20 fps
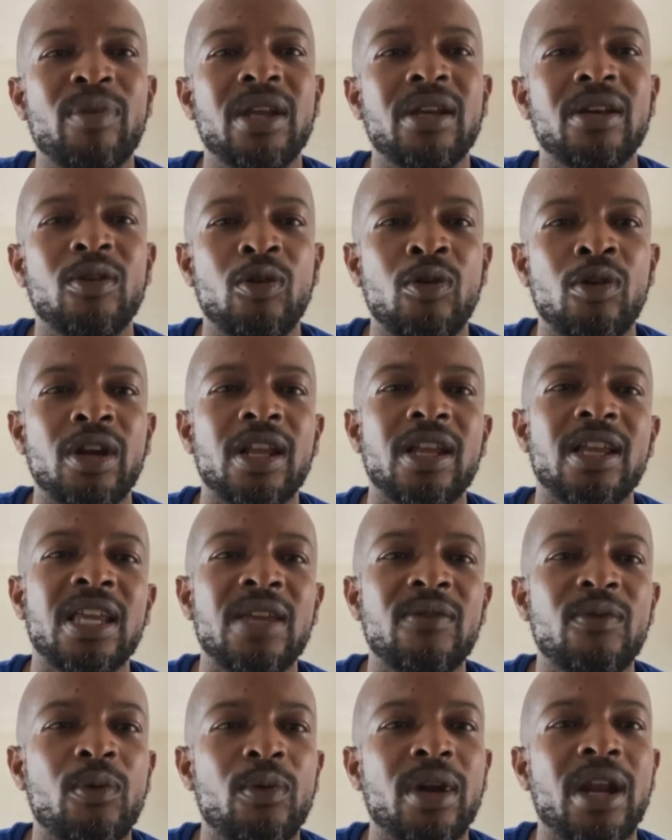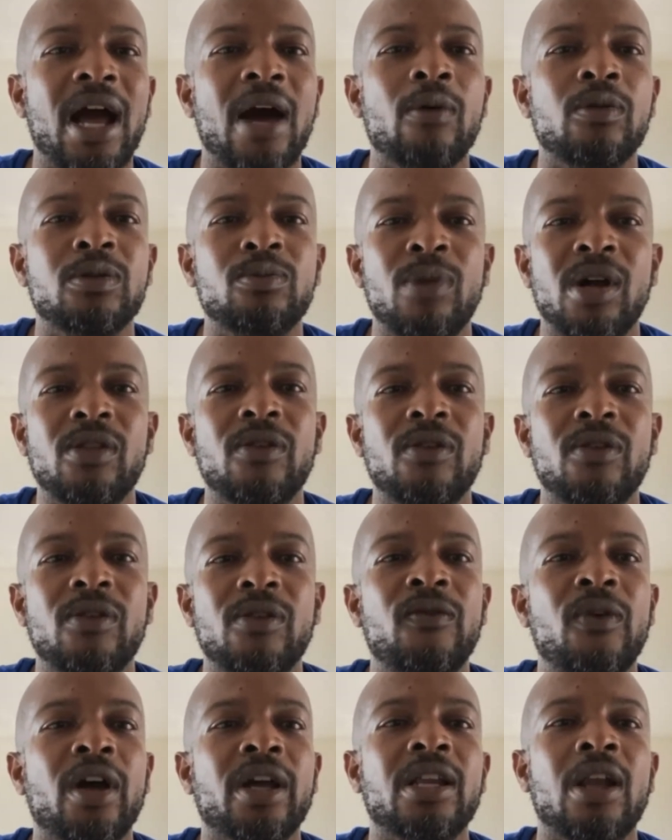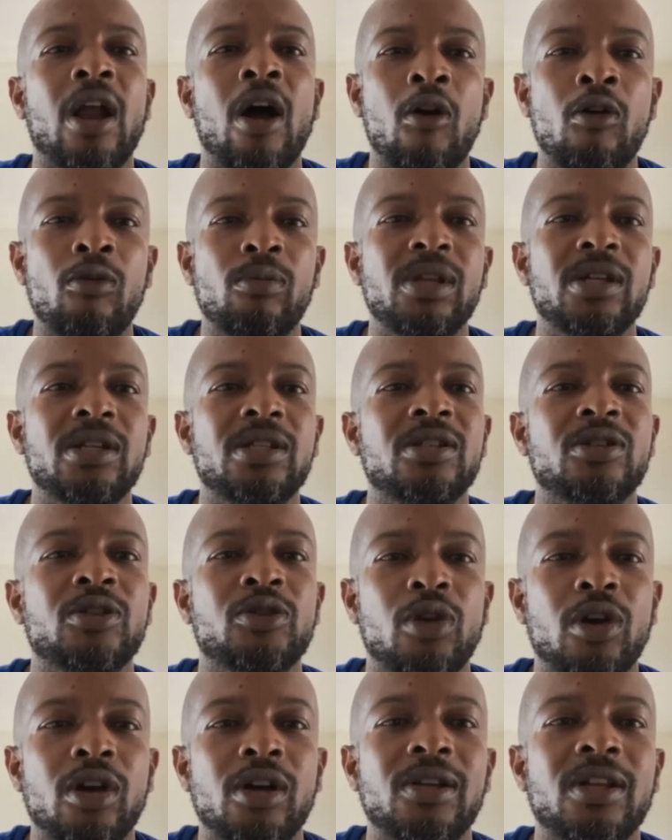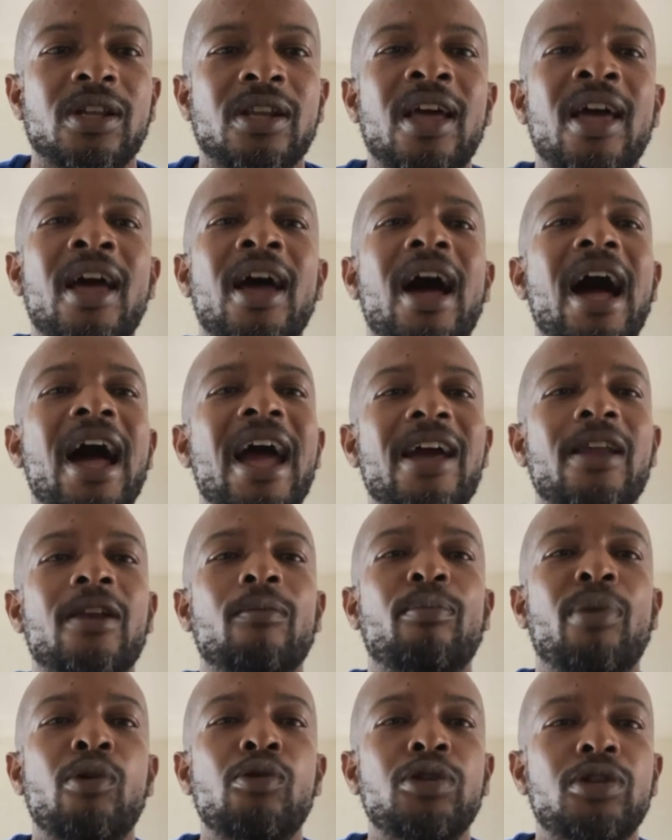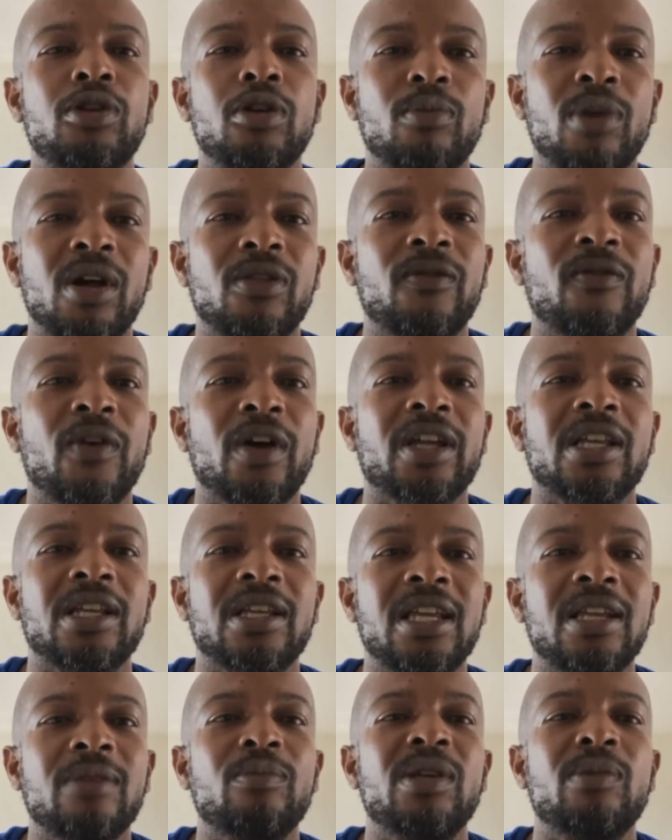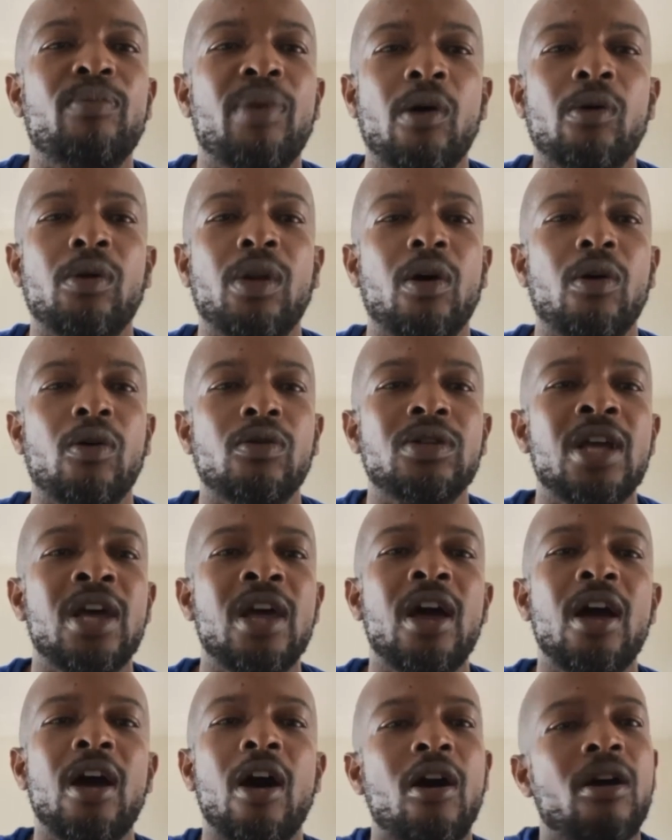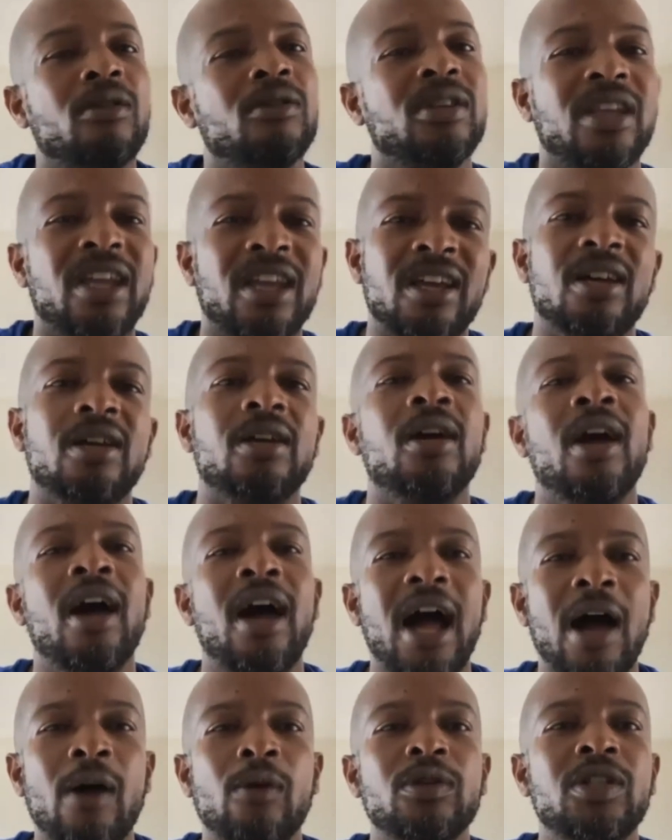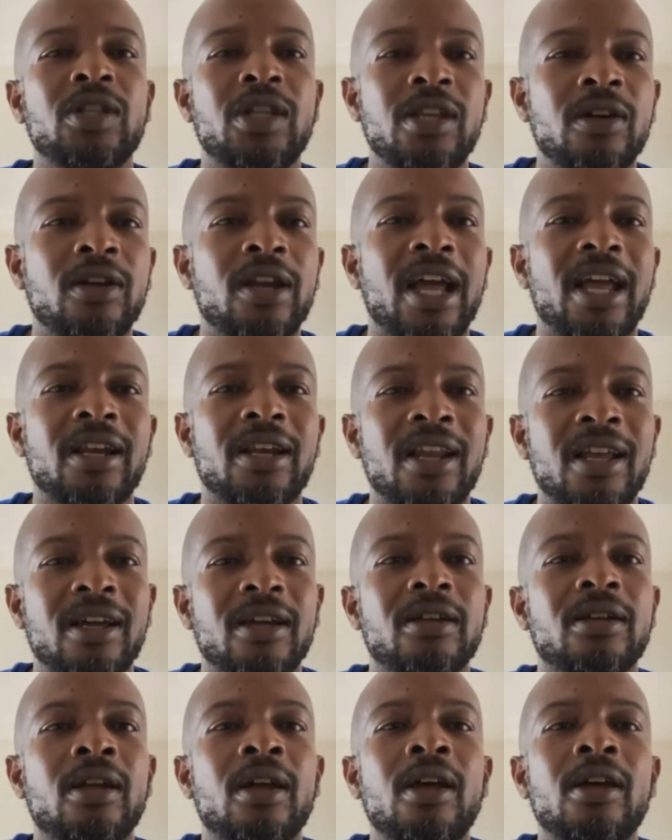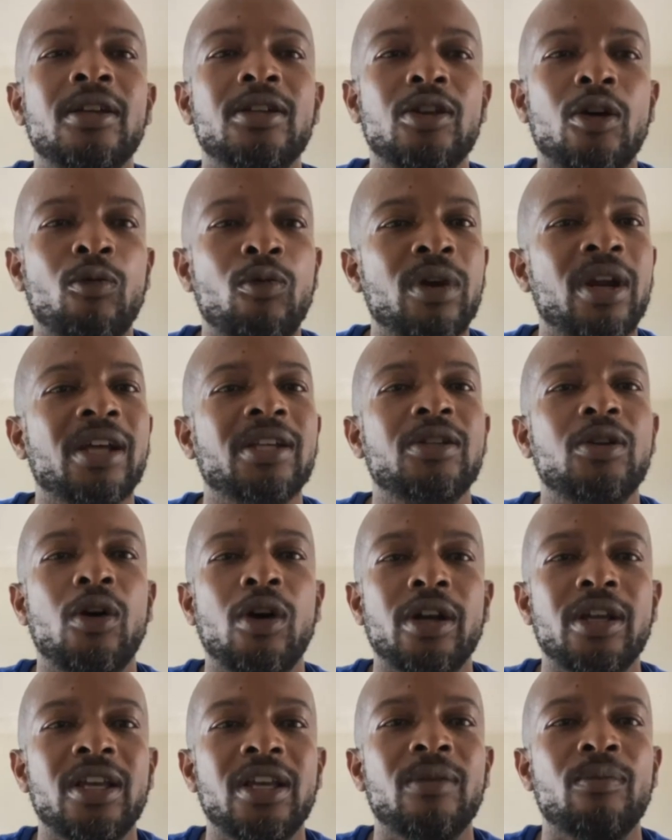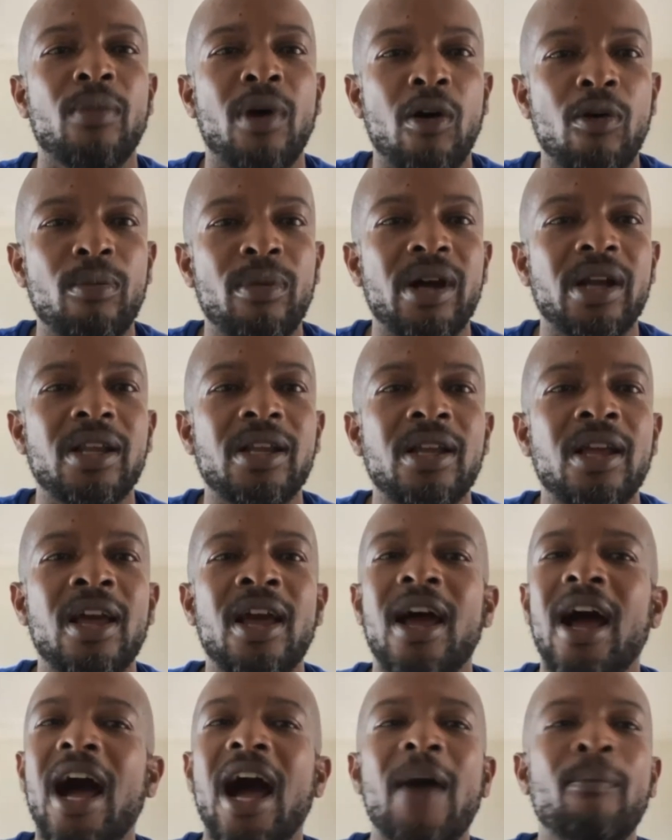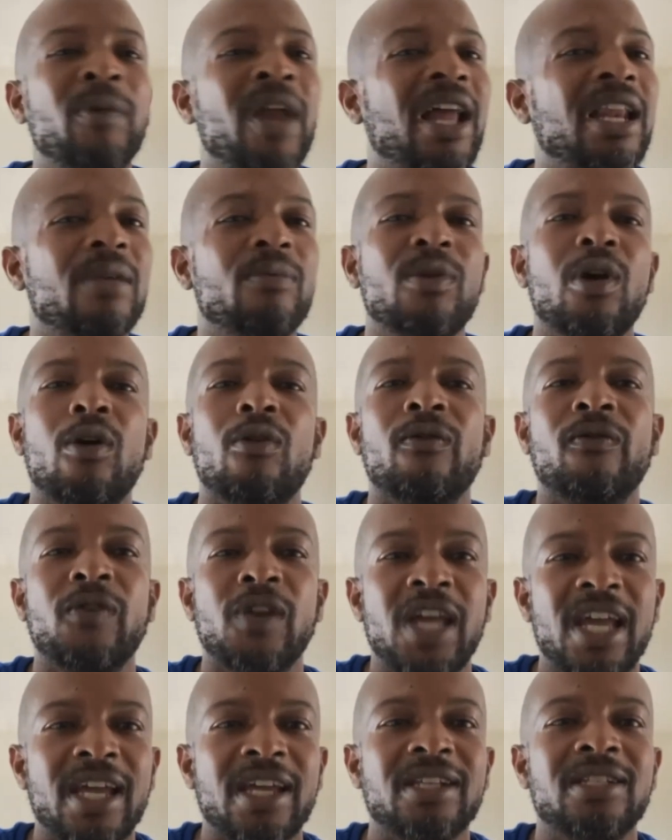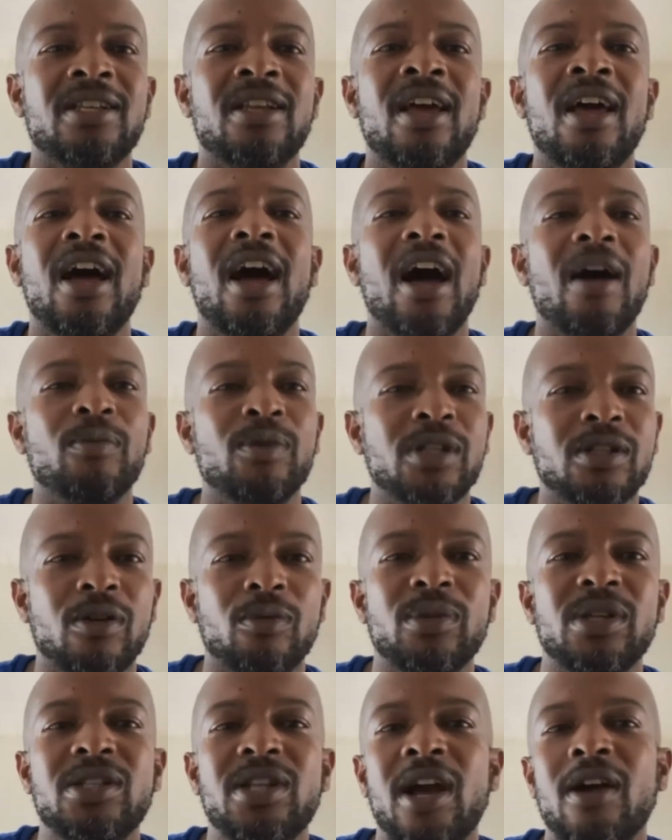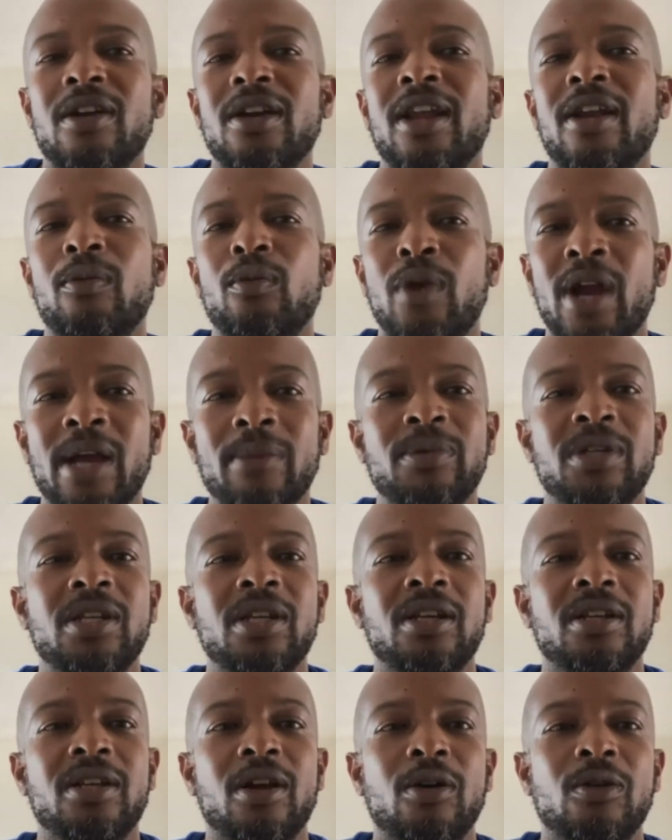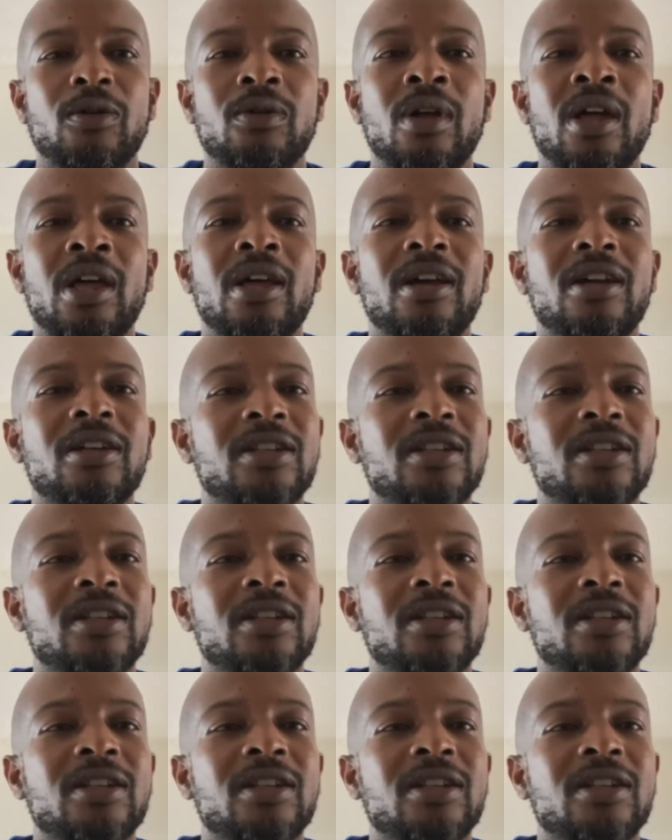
Doing even when I was motherfucking homeless, struggling, I had a booster, motherfucking getting me polos. Yeah, I was still that nigga. So when I started getting more money, I'm not even gonna flex. I'm just gonna be talking that rap shit though, because I